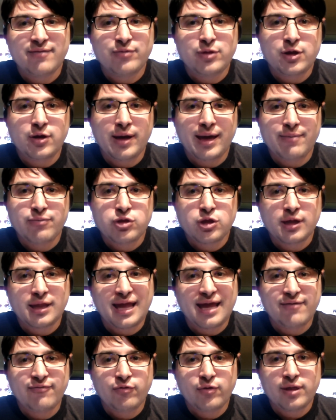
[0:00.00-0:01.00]
of New Hampshire
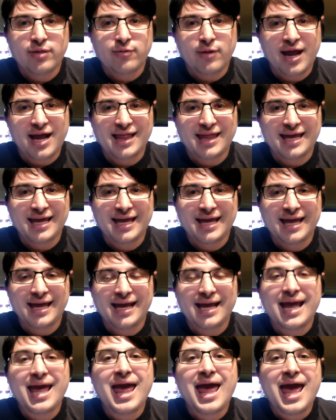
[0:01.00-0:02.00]
Life with Riley
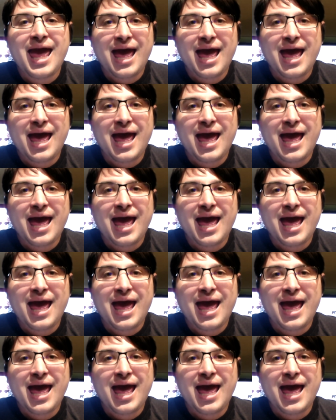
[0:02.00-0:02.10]
King.